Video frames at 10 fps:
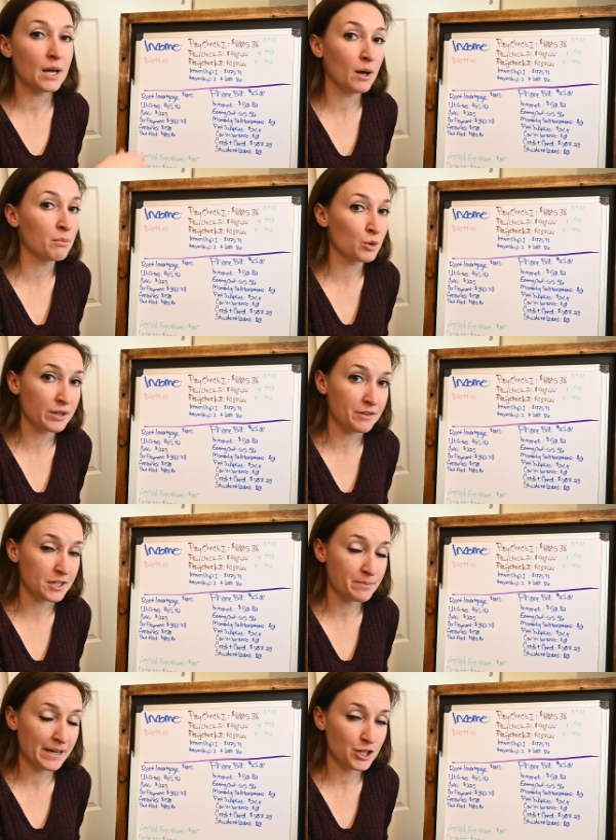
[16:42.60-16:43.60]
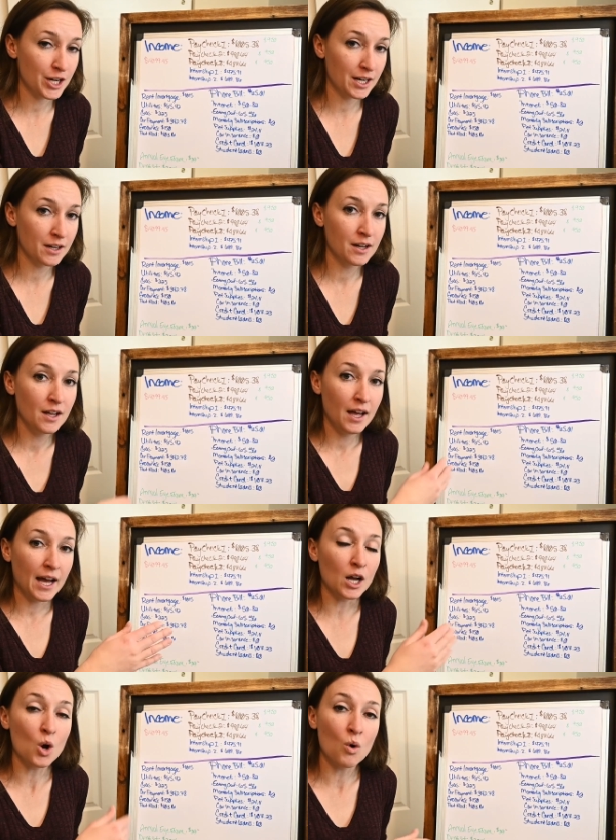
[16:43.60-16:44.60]
a previous paycheck,
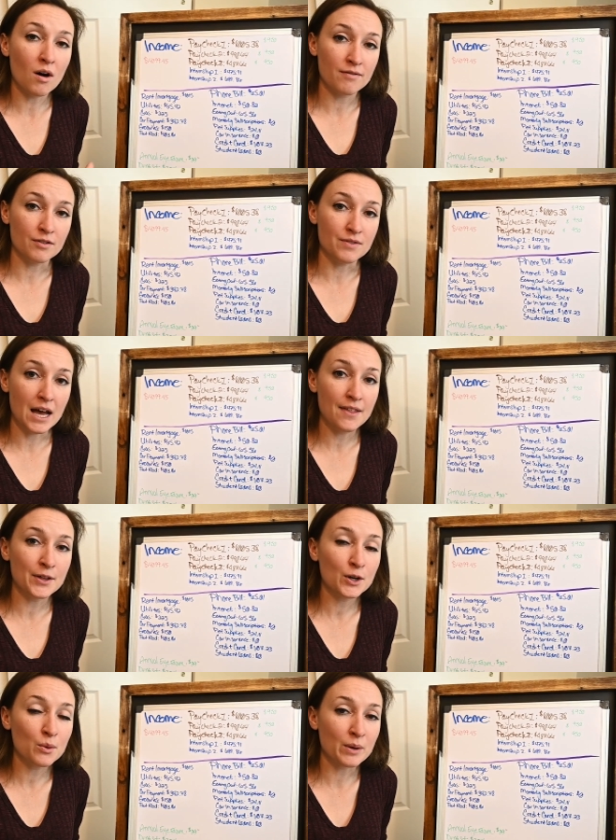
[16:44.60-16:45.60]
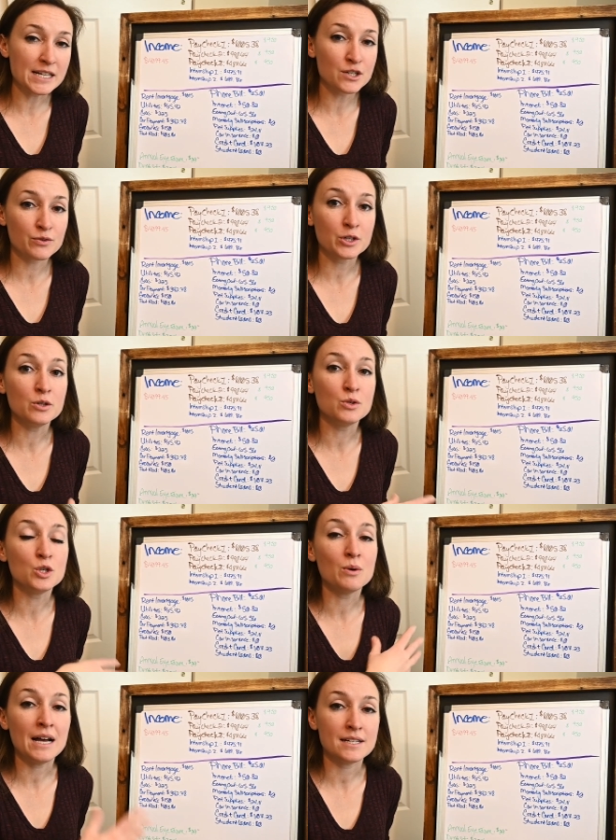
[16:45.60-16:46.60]
and go off of that. There are ways for you
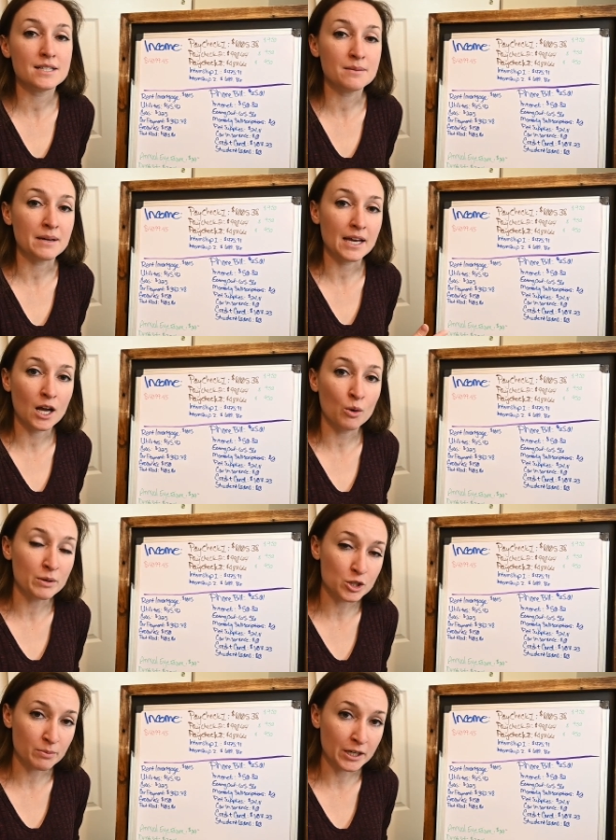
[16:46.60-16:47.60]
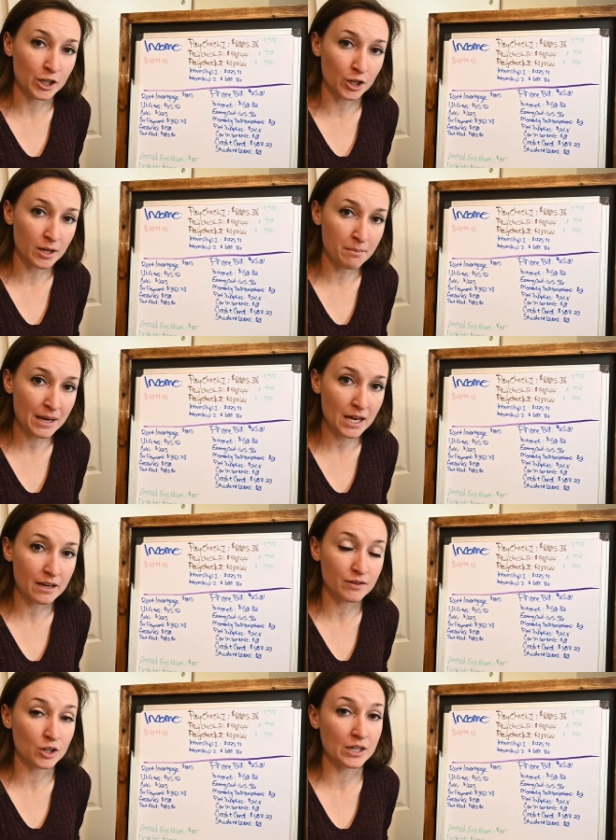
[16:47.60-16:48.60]
to estimate how much money you're going to make
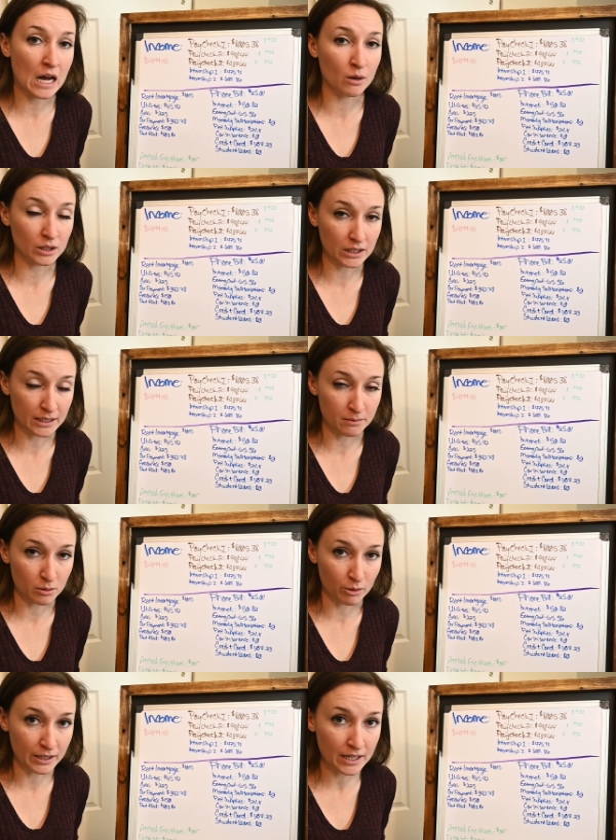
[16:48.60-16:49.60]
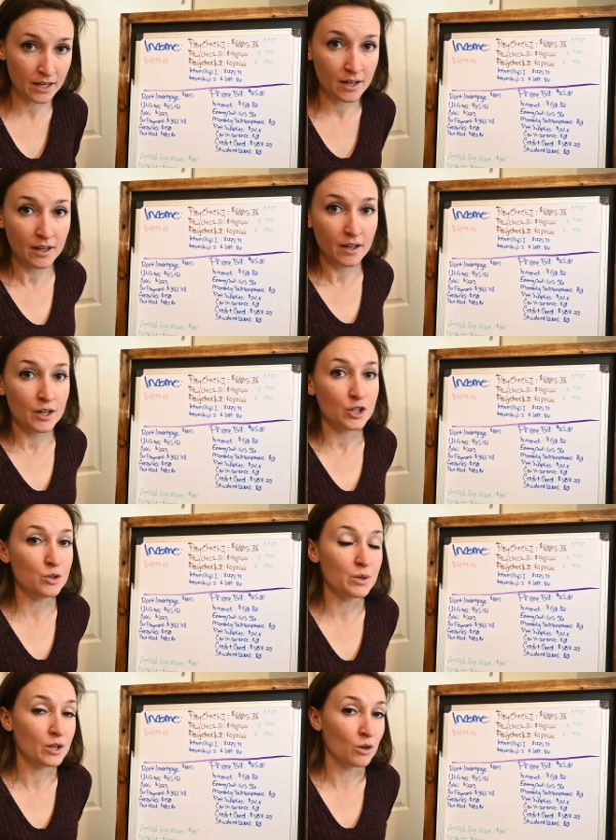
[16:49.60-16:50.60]
if you're an hourly employee.
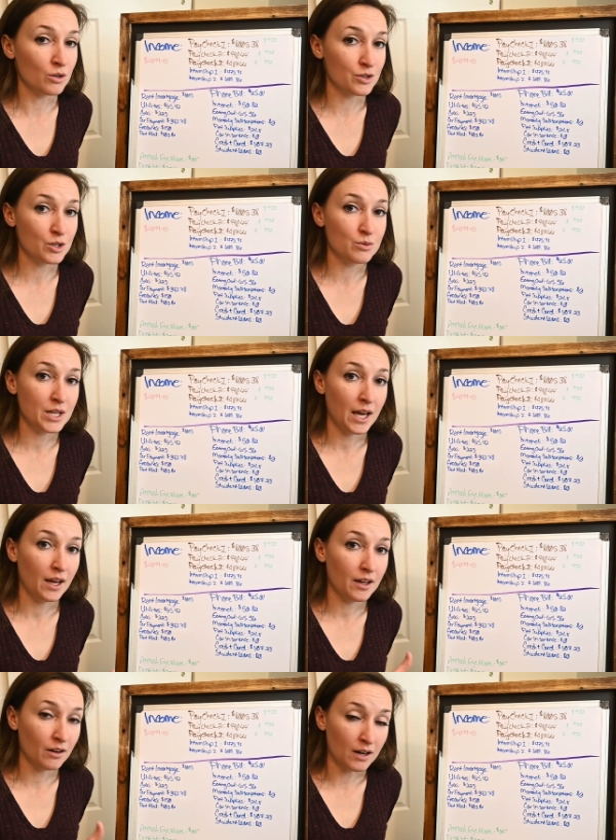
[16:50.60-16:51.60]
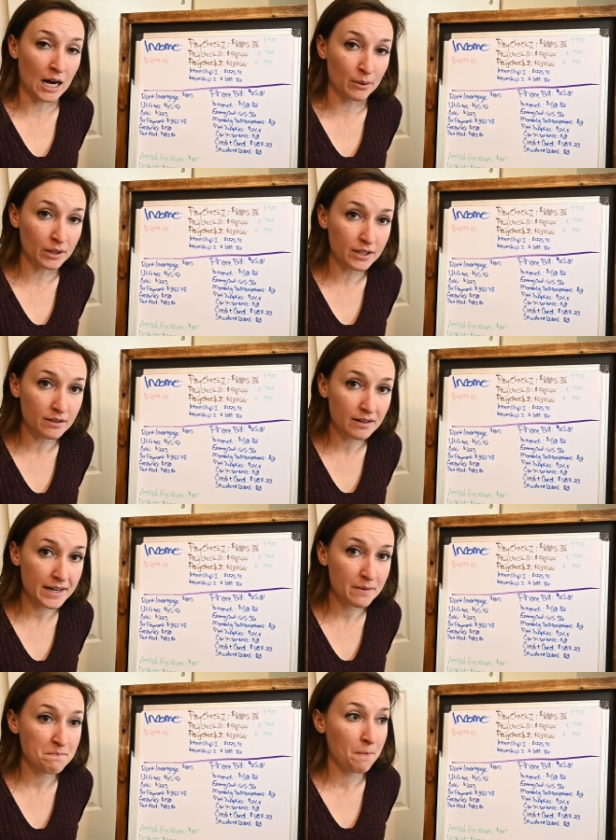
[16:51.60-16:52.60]
You can also take your hourly
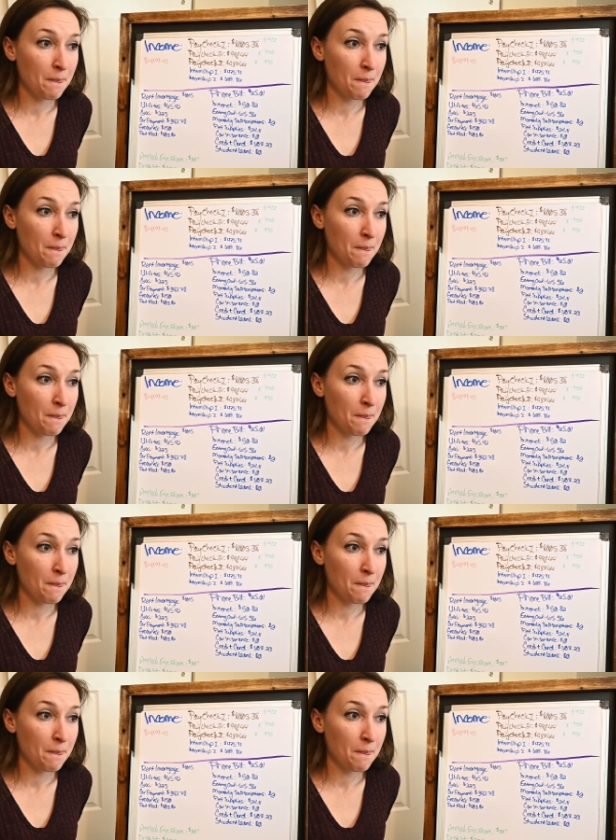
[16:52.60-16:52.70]
rate